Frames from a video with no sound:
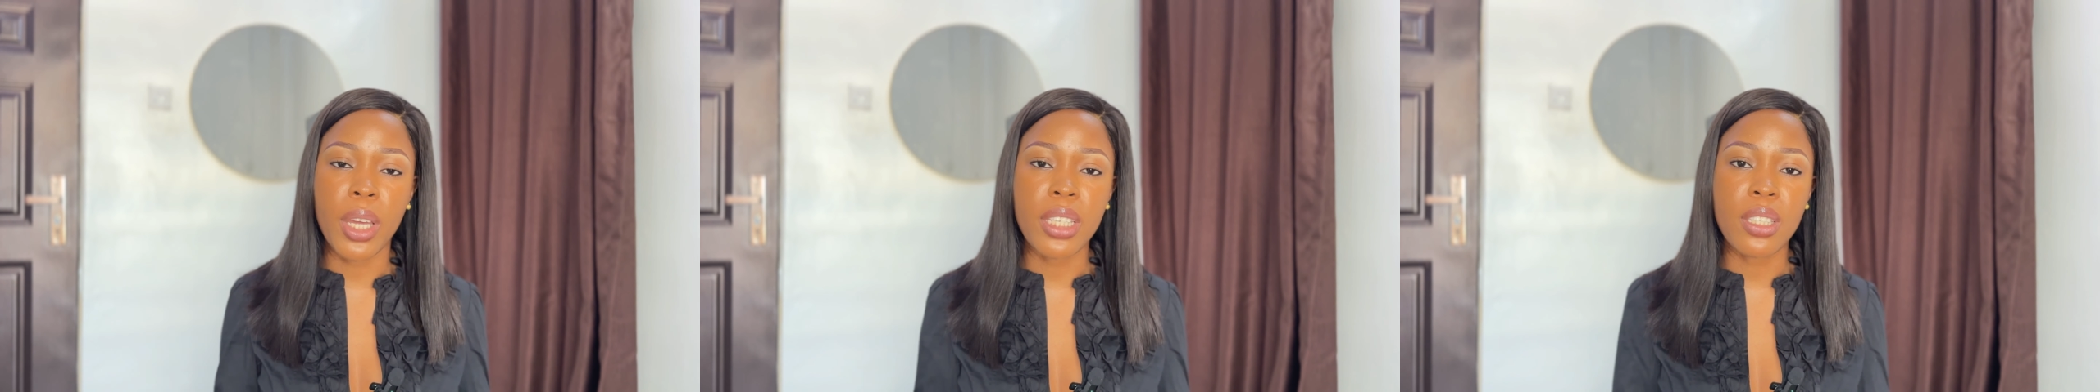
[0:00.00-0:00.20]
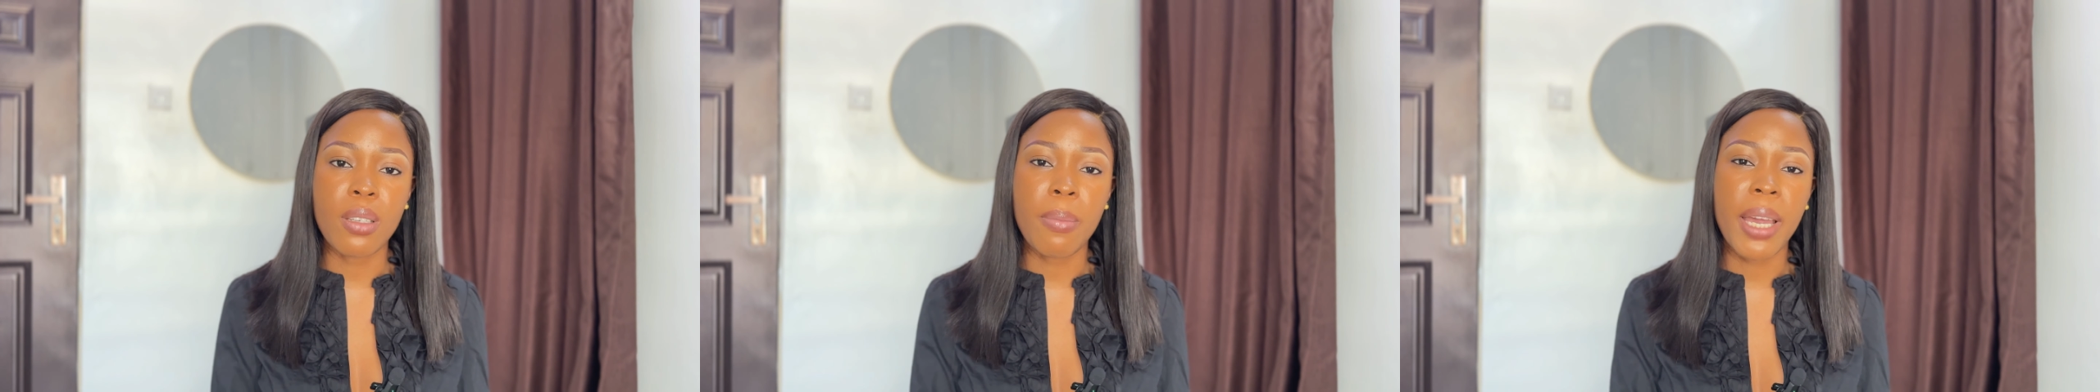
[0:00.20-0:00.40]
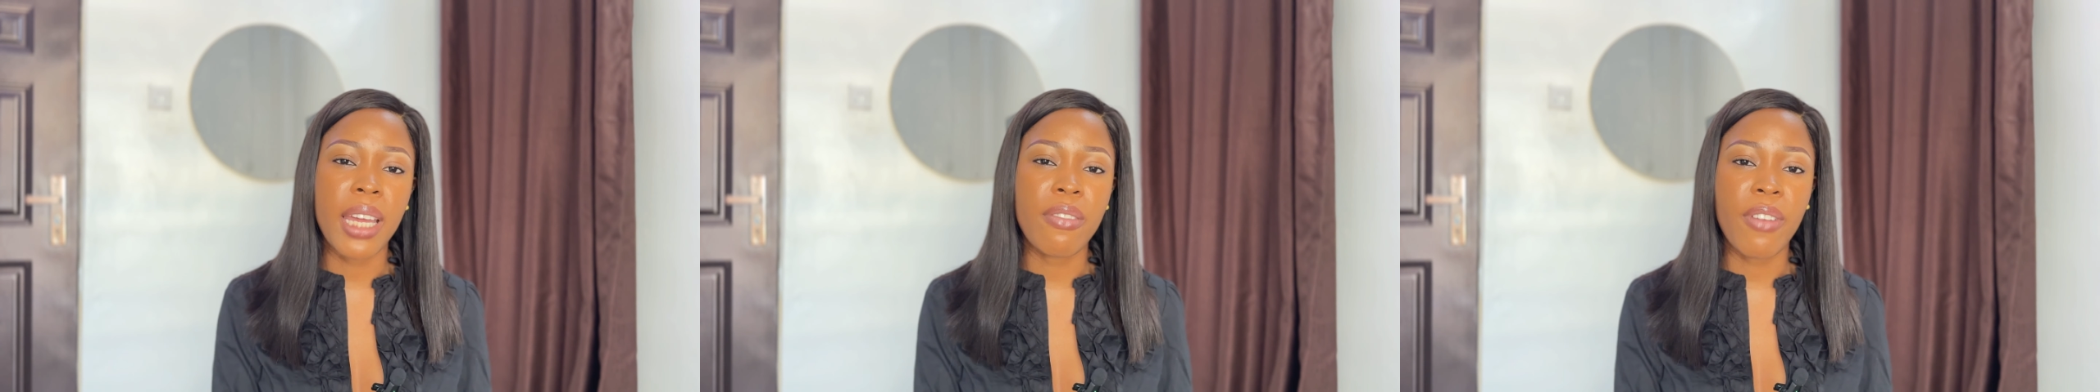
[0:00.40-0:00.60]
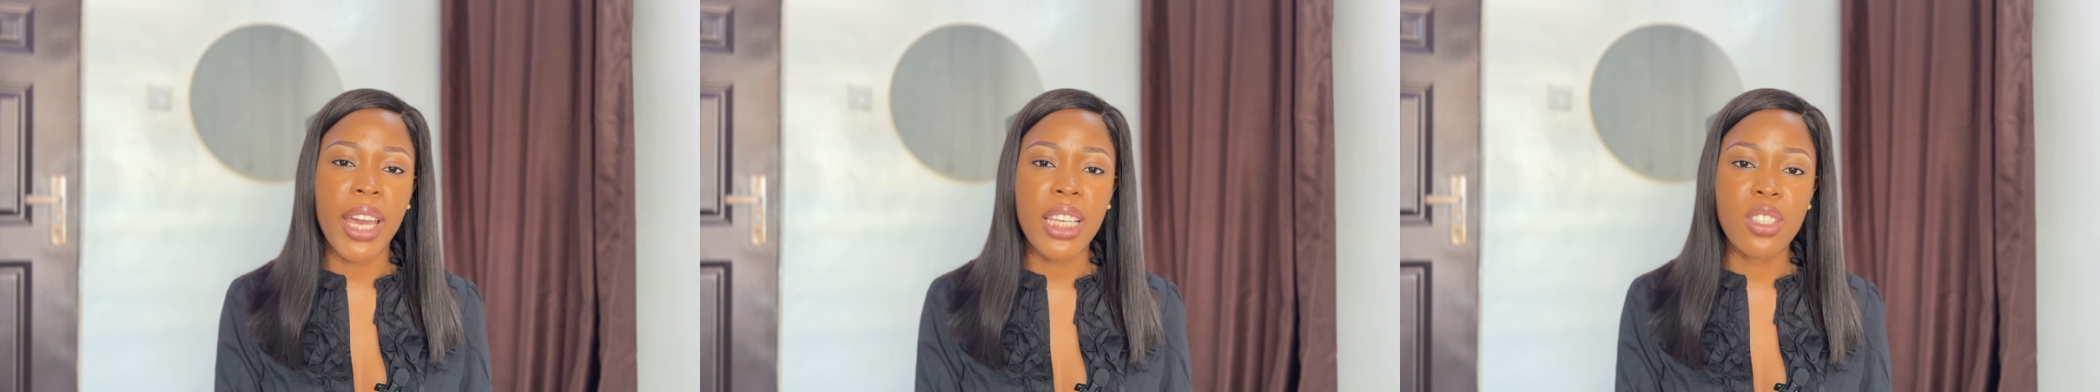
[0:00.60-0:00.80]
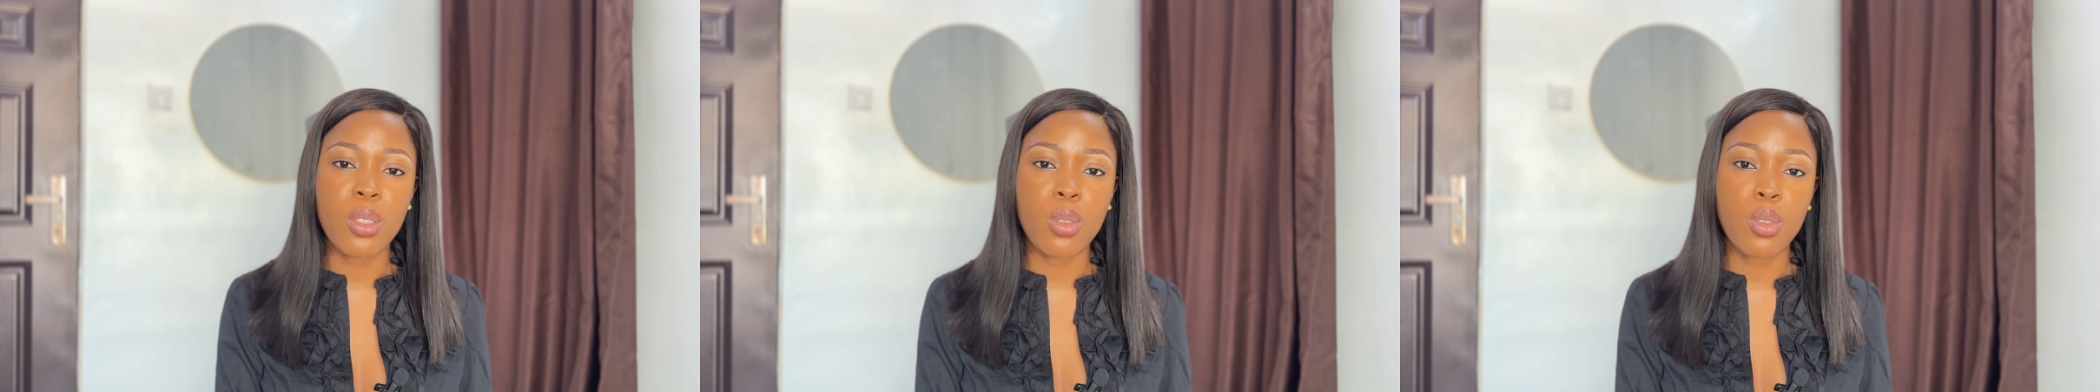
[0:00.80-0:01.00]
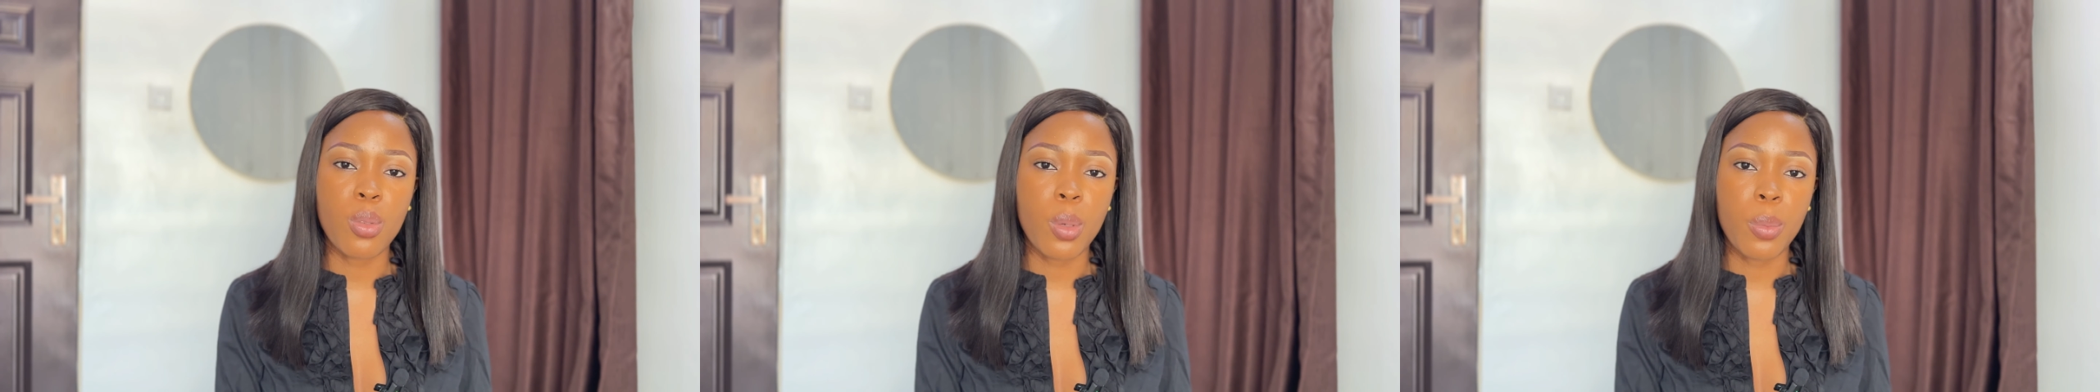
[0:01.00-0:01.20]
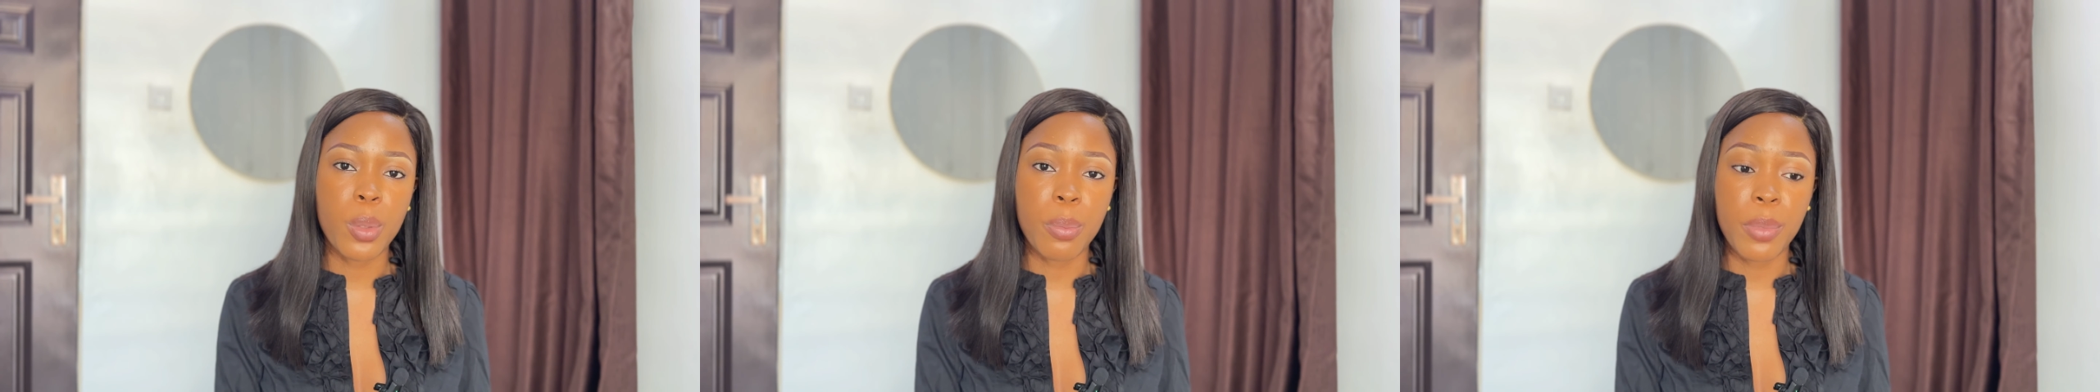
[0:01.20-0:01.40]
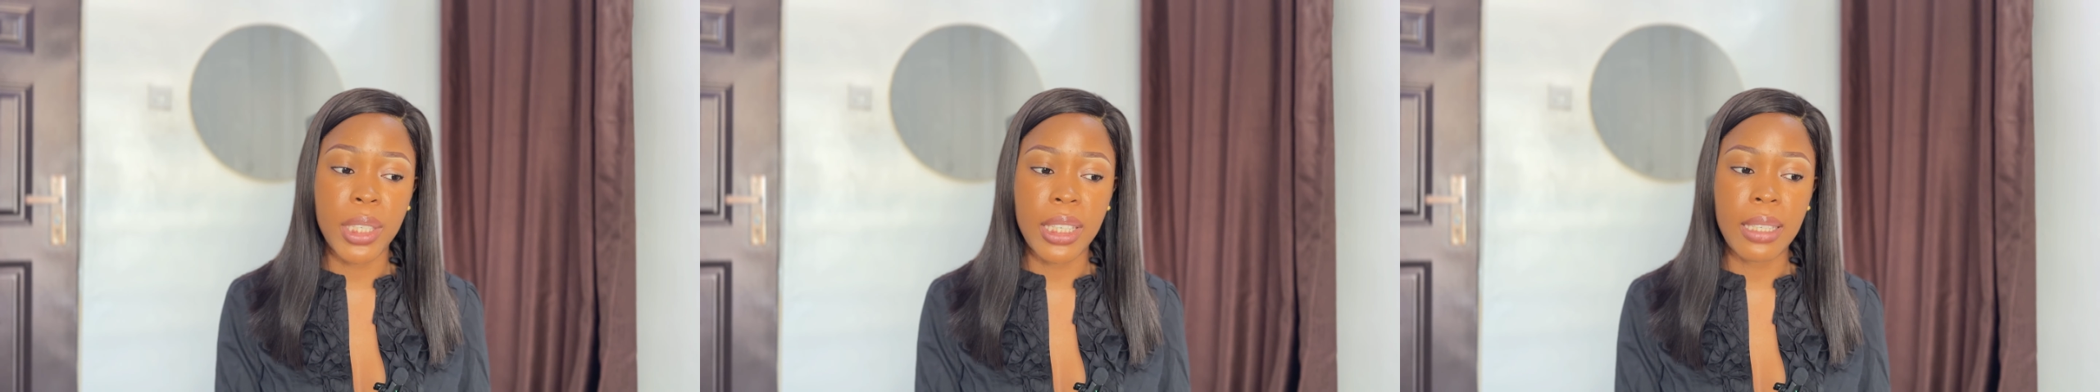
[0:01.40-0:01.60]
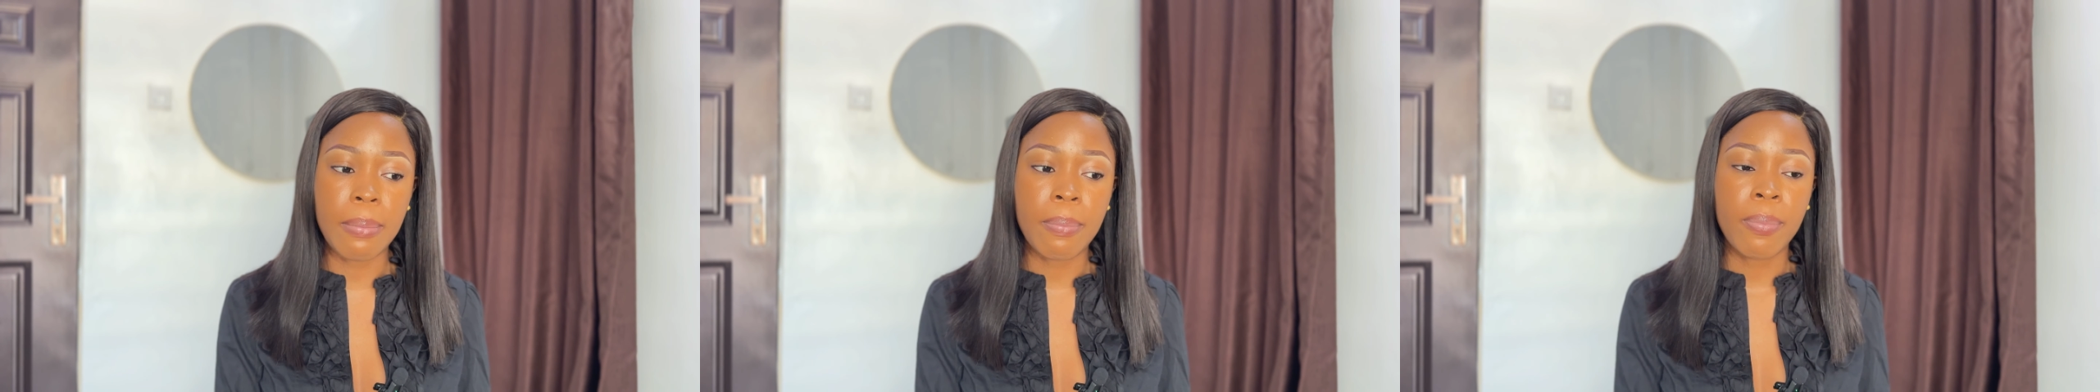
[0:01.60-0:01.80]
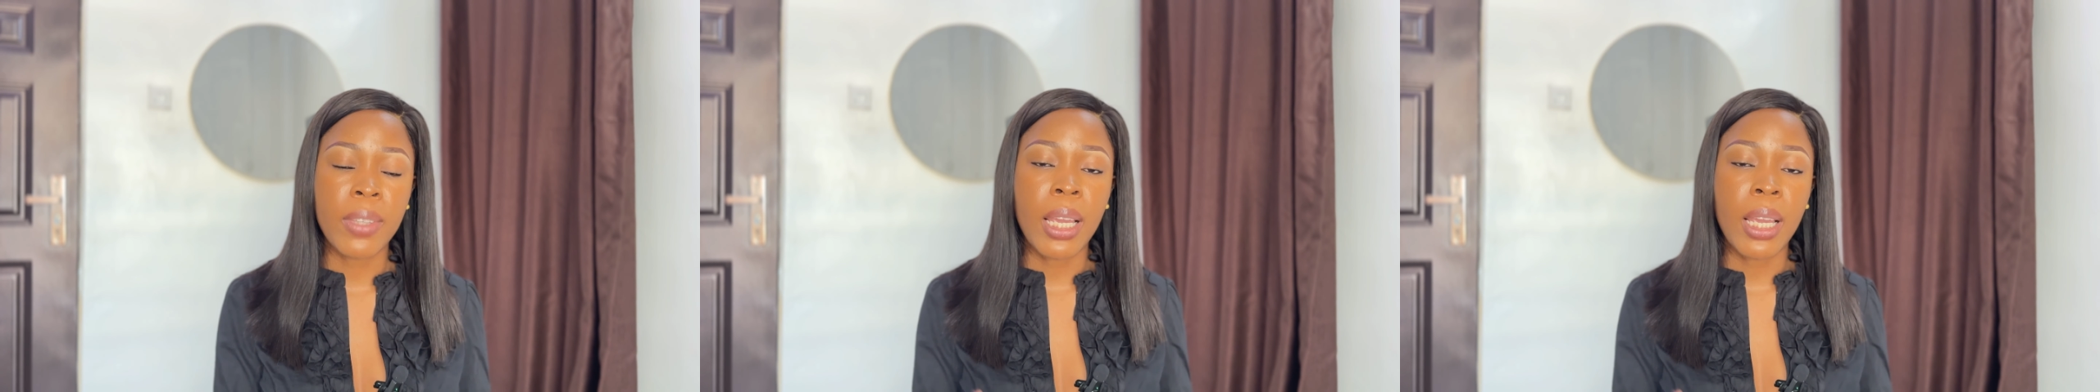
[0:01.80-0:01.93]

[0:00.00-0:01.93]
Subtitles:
And so my advice usually would be,